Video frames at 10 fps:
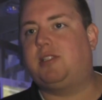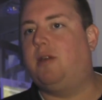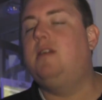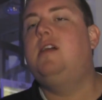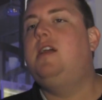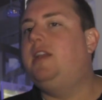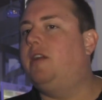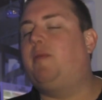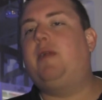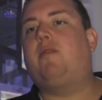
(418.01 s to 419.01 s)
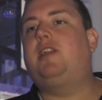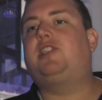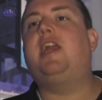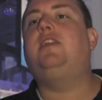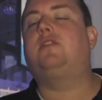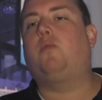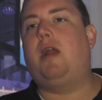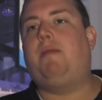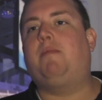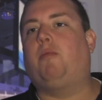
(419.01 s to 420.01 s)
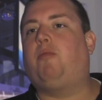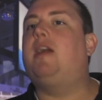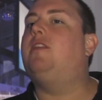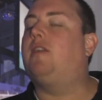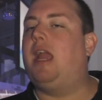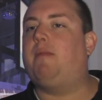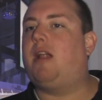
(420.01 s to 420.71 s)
So we didn't want to change the way people played their game.